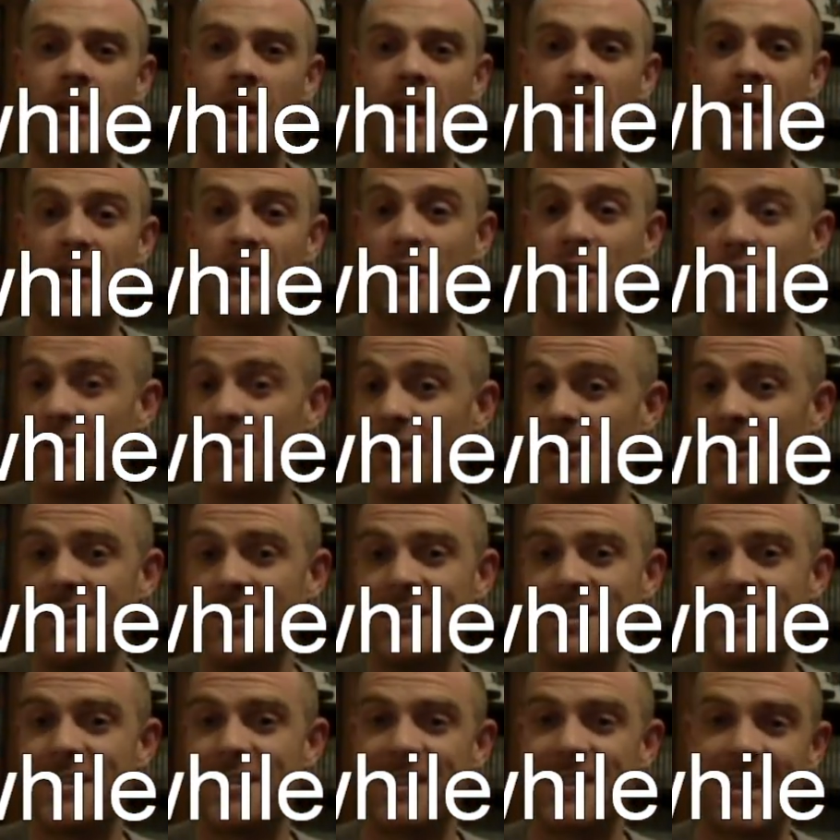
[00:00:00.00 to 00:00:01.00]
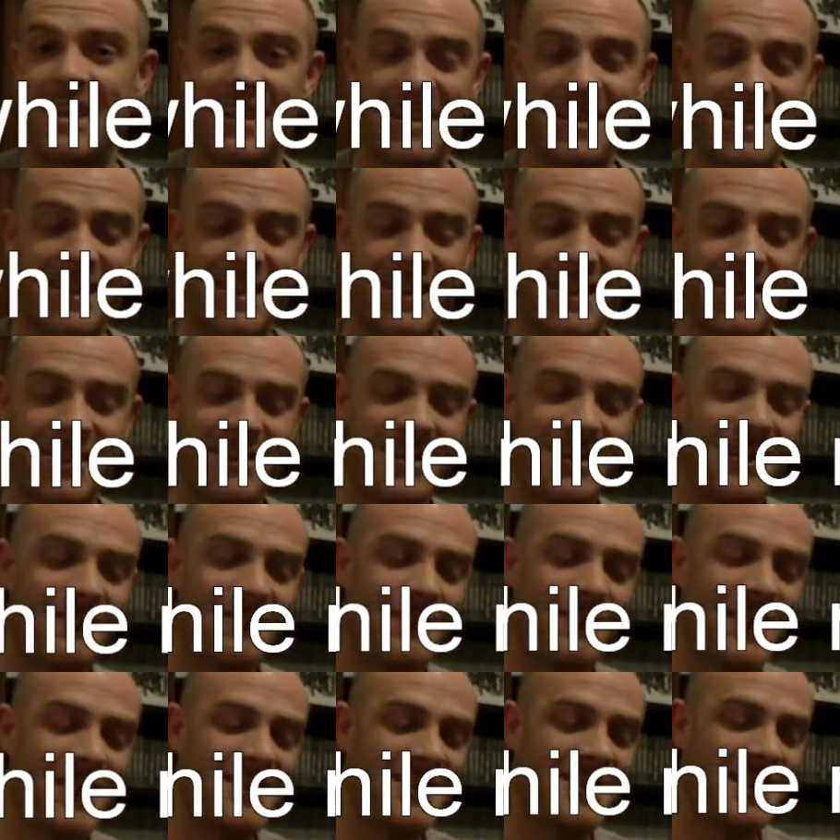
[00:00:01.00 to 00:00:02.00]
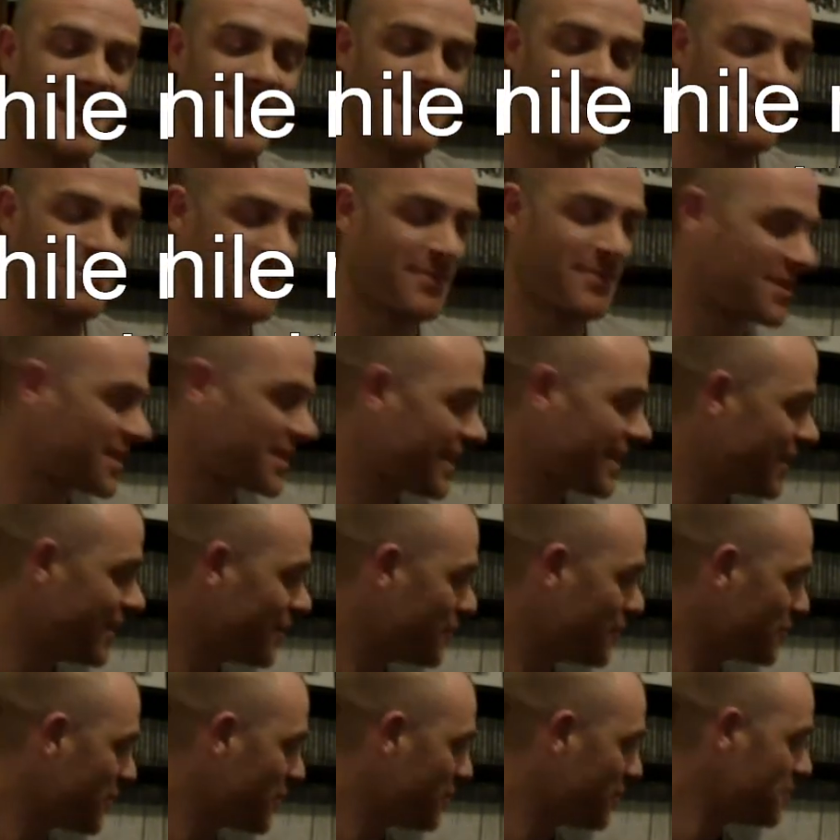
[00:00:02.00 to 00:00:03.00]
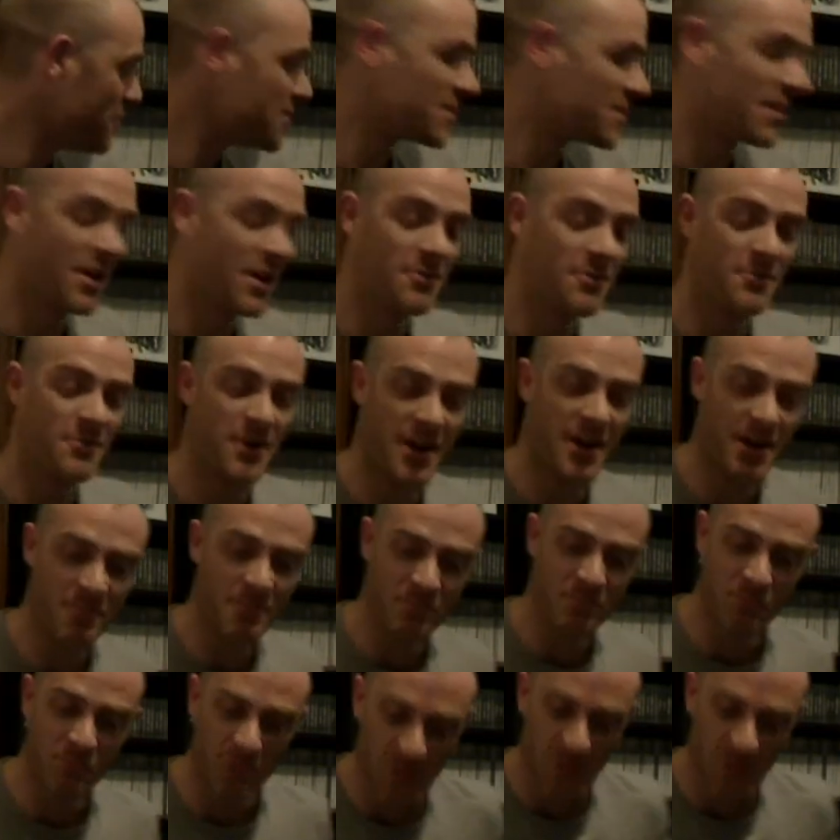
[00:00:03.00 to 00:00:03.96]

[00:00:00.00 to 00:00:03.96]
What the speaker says: any other Sega Saturn racing games I managed to get hold of. So